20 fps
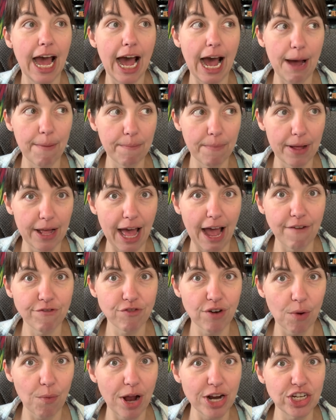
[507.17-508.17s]
I'm
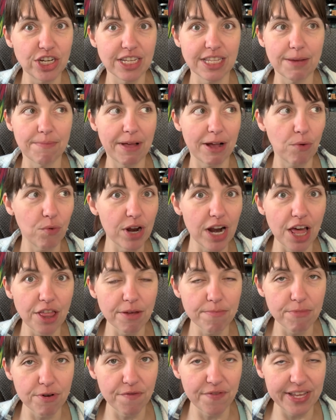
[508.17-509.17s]
after I watch this, I'm like, what
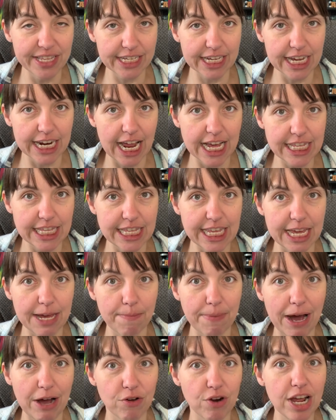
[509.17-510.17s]
other movies can I see
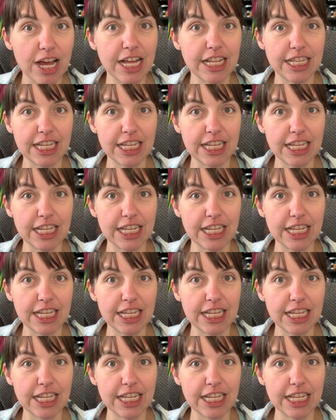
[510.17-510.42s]
about